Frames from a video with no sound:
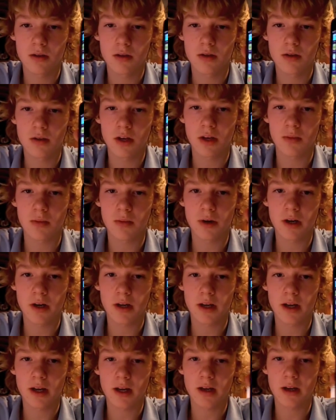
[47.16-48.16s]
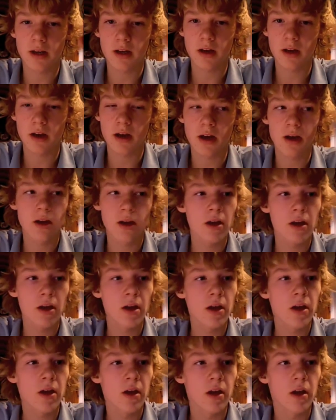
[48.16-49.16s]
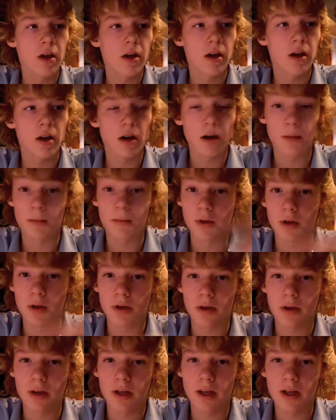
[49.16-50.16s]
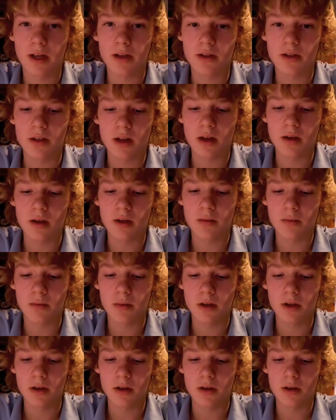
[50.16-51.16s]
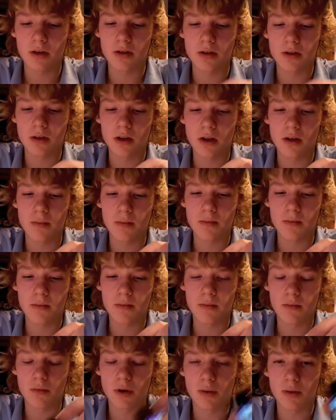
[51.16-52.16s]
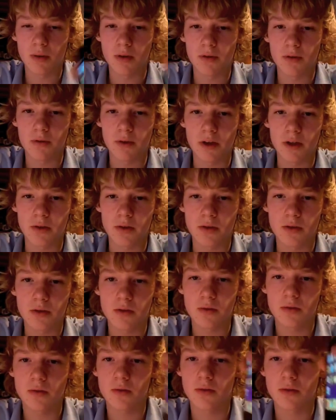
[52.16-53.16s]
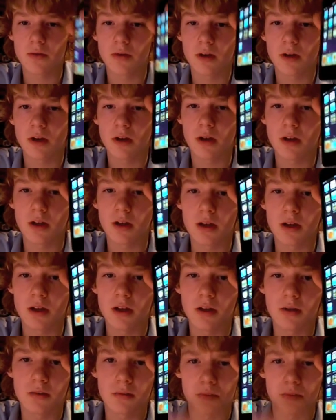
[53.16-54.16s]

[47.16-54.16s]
jailbreak, and I'm going against that because one of my friends, he